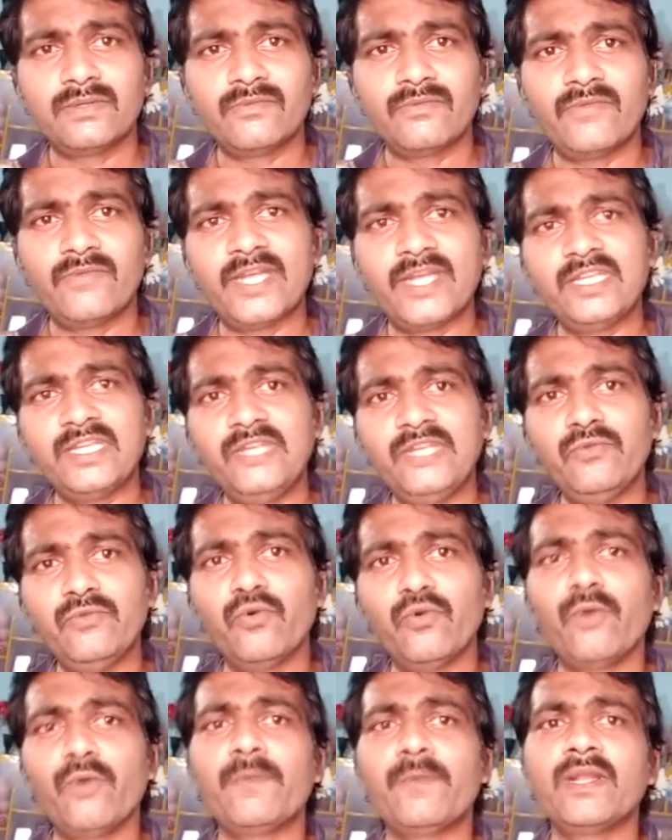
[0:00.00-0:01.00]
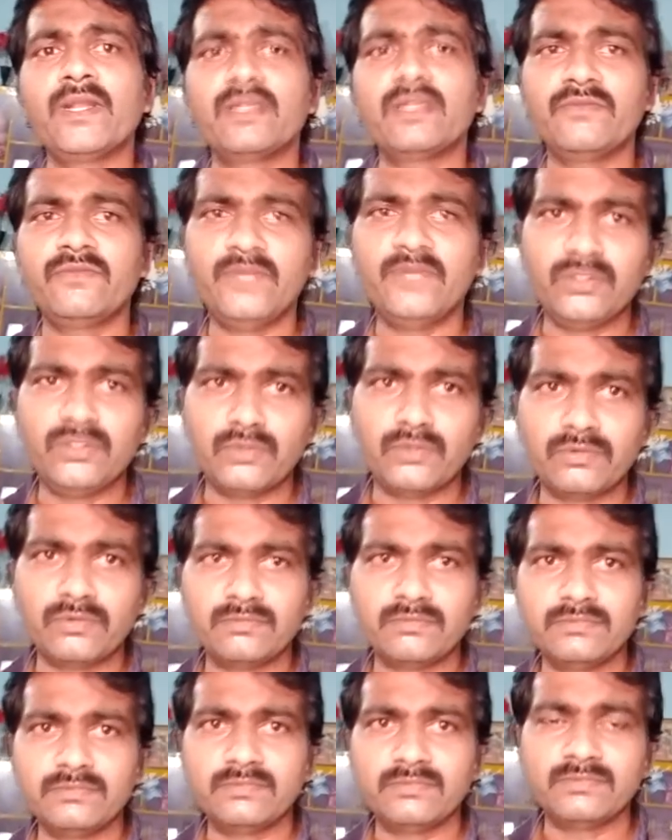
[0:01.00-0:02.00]
when he opened the window,
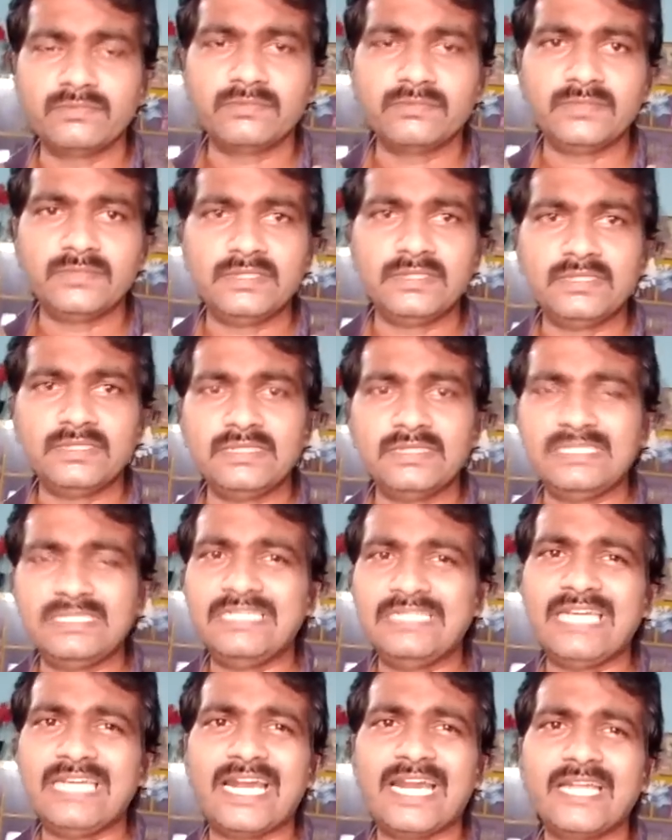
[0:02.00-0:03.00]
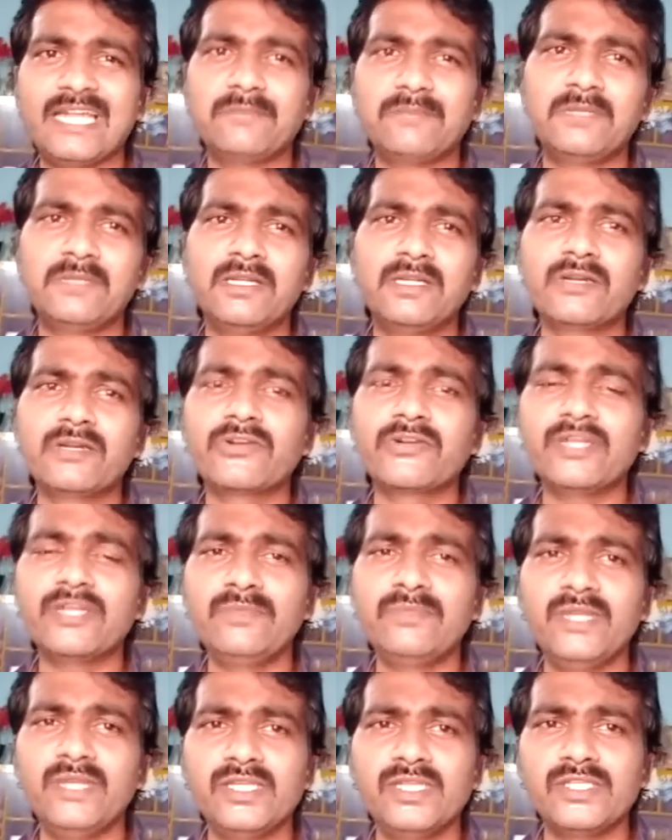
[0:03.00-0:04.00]
he had a blur
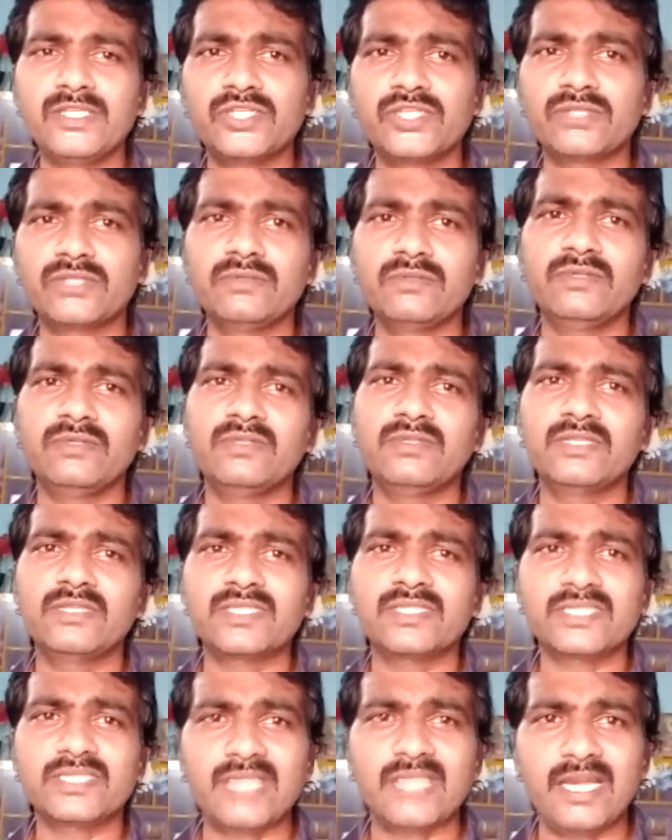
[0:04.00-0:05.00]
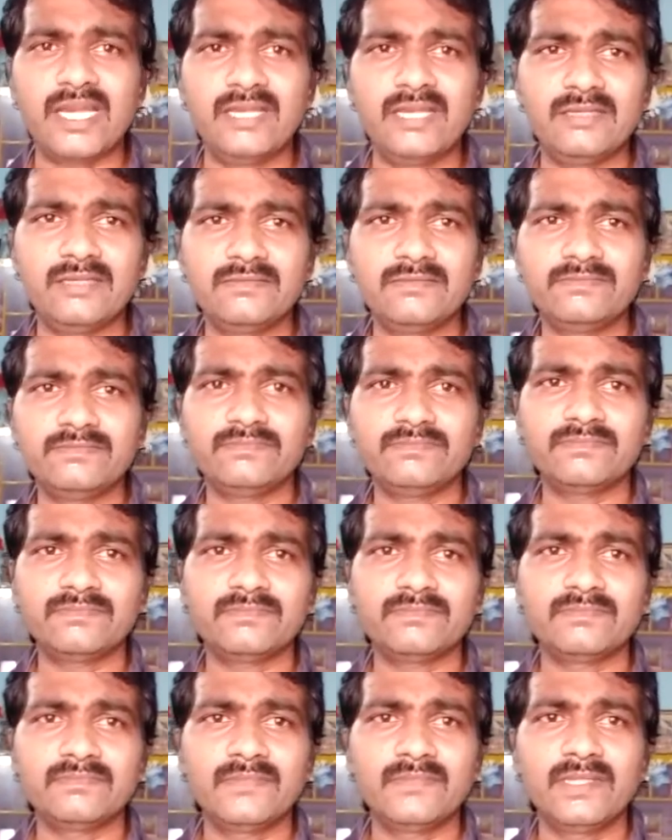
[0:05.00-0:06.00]
image in the sky,
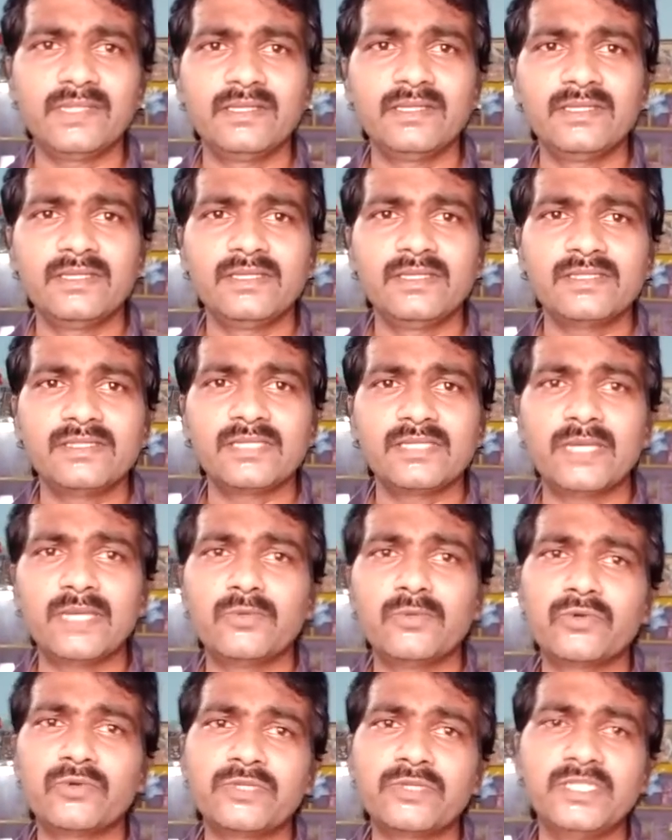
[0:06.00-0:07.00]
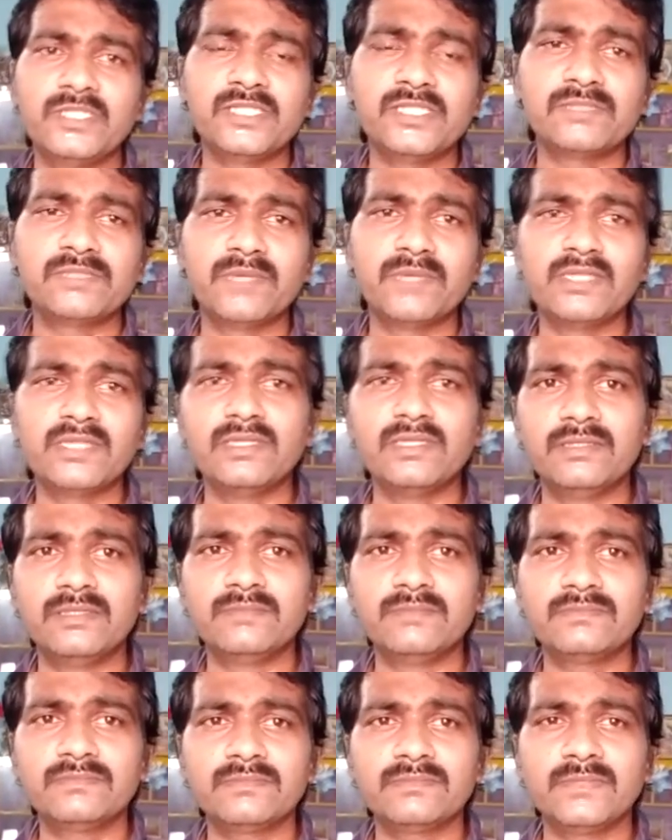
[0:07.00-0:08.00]
so about his mother.
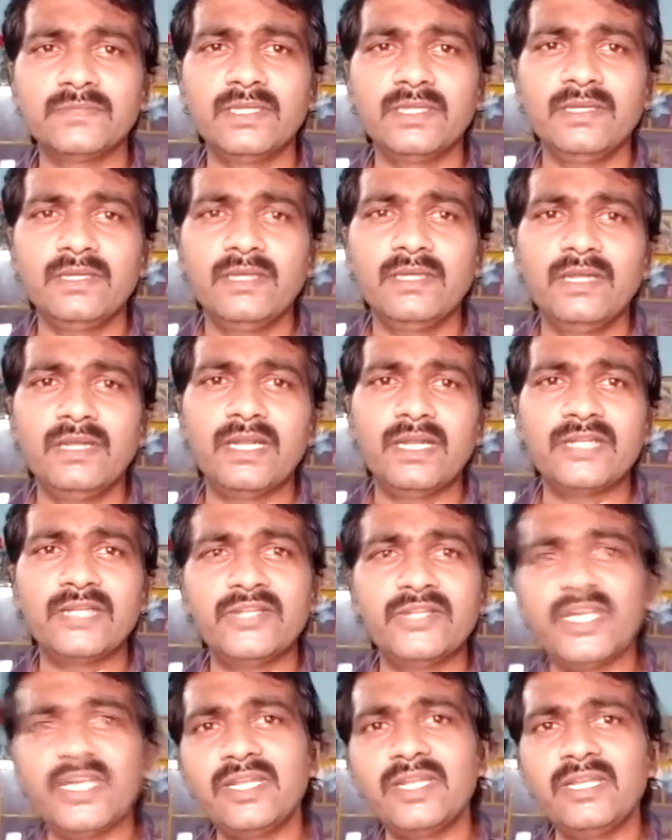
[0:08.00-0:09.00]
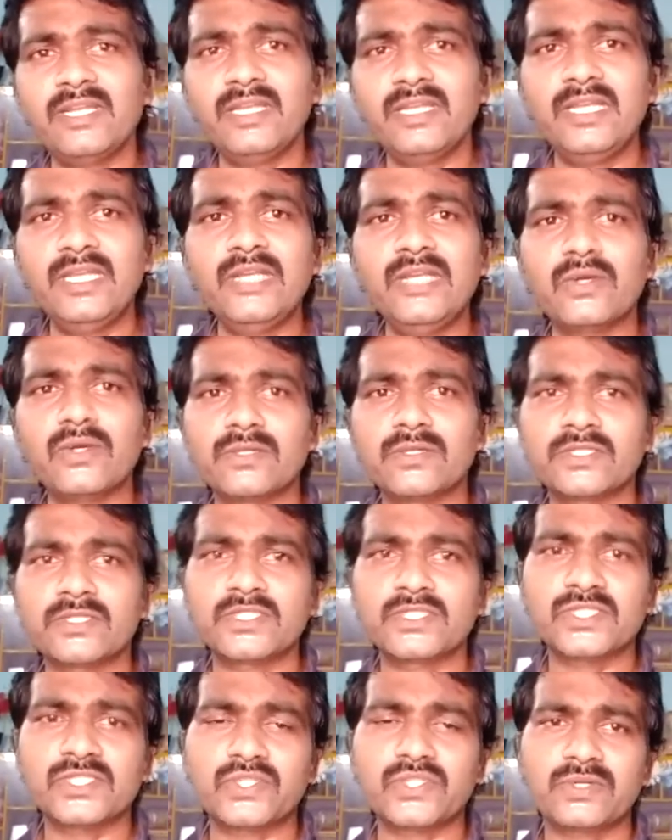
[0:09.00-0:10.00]
And there he also
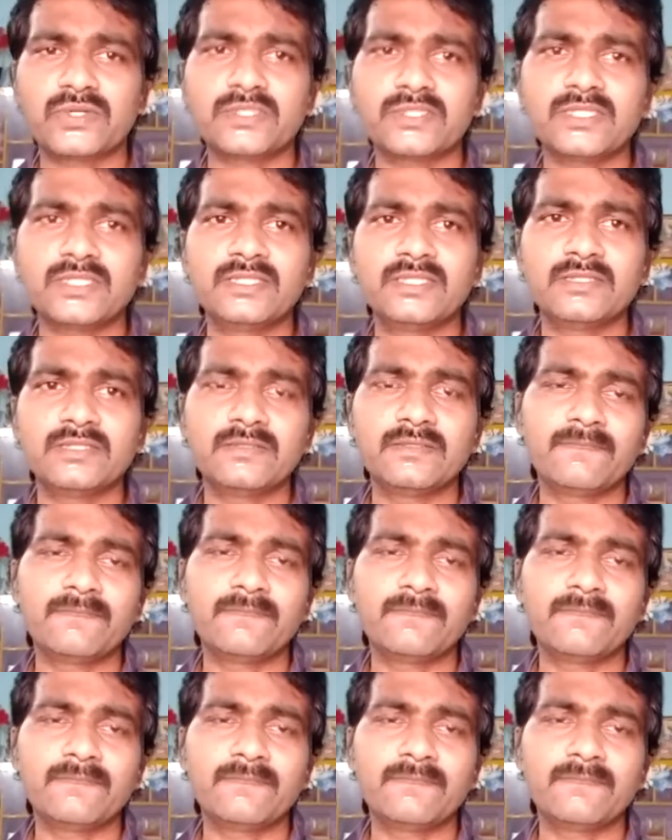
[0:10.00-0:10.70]
started